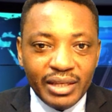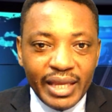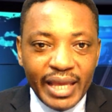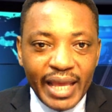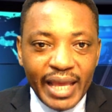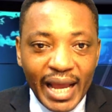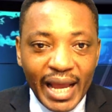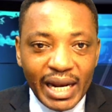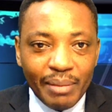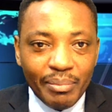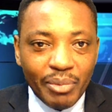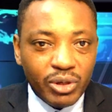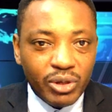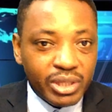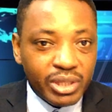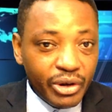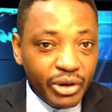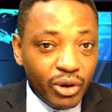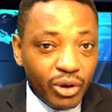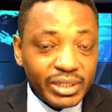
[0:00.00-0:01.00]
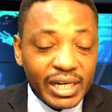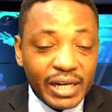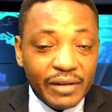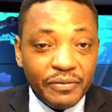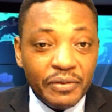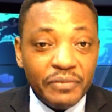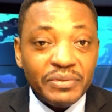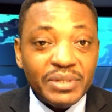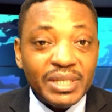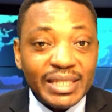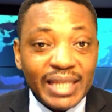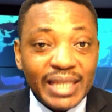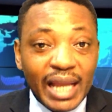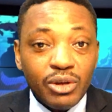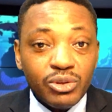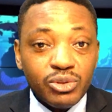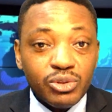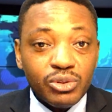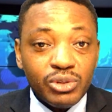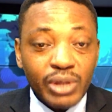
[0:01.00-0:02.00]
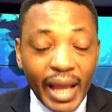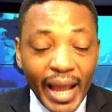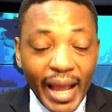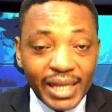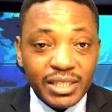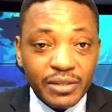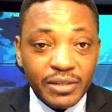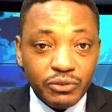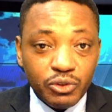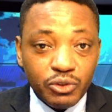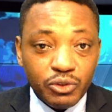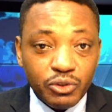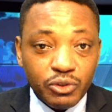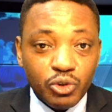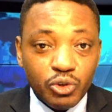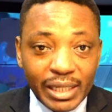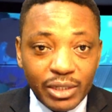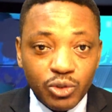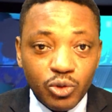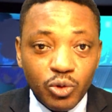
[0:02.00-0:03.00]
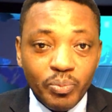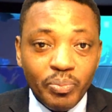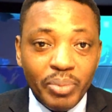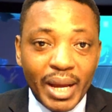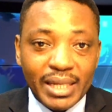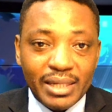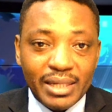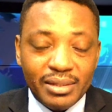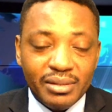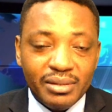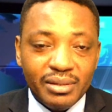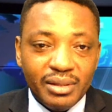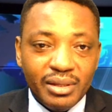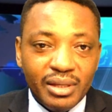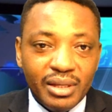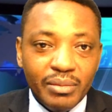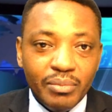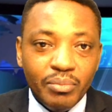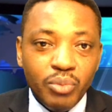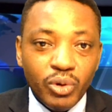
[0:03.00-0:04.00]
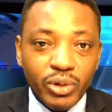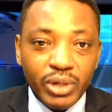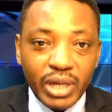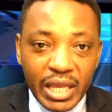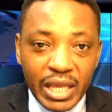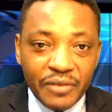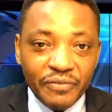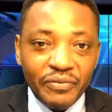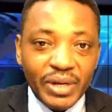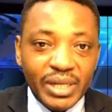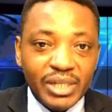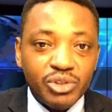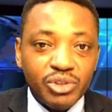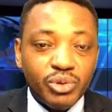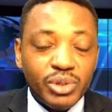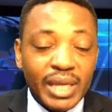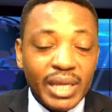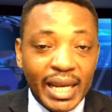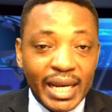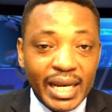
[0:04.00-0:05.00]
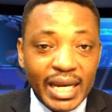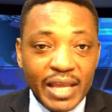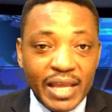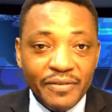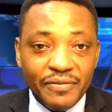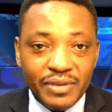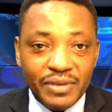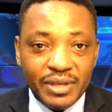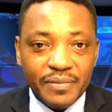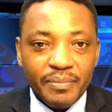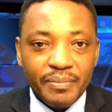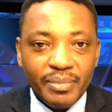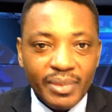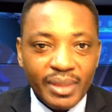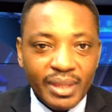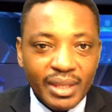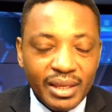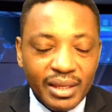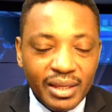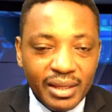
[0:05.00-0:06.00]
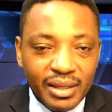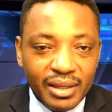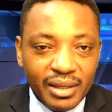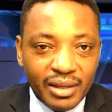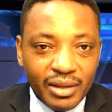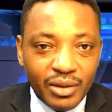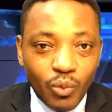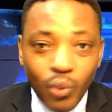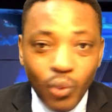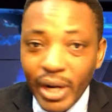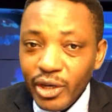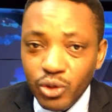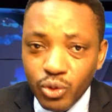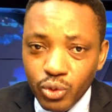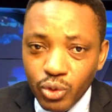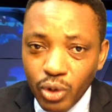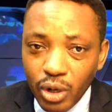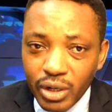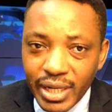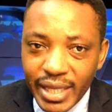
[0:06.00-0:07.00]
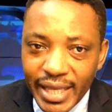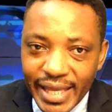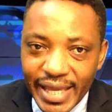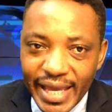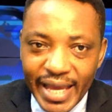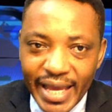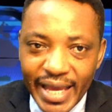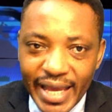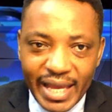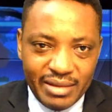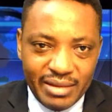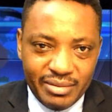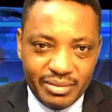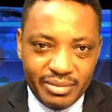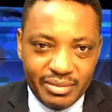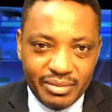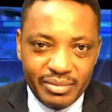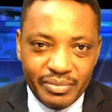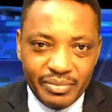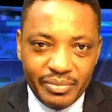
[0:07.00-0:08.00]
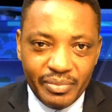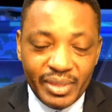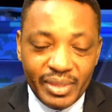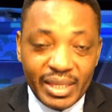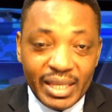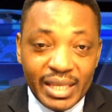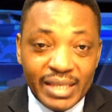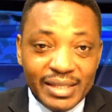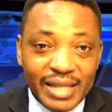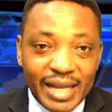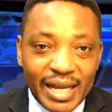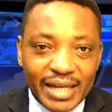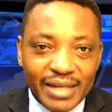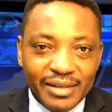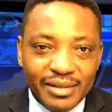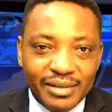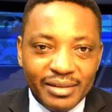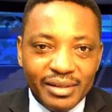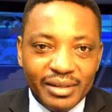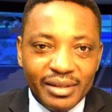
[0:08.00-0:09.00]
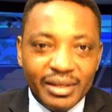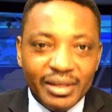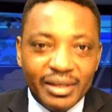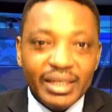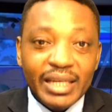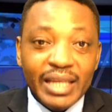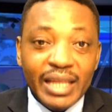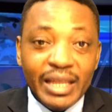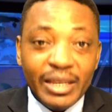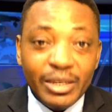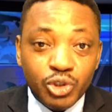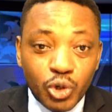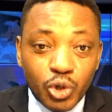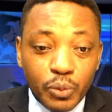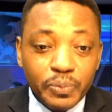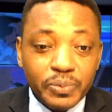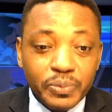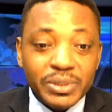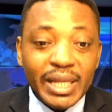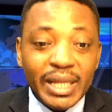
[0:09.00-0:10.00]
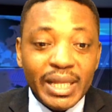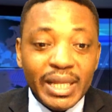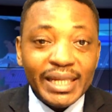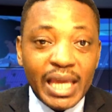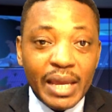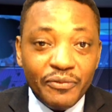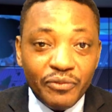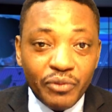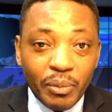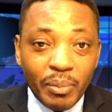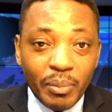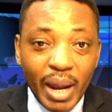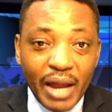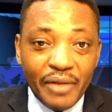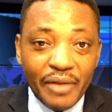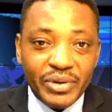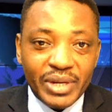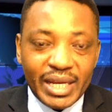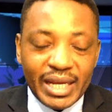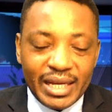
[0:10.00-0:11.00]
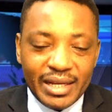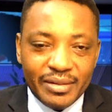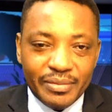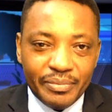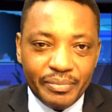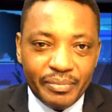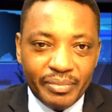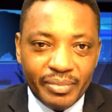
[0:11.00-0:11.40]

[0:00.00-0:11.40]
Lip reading: it had about 350,000 active troops that took part, both infantry and navy. What you don't hear is that the troops that came from Africa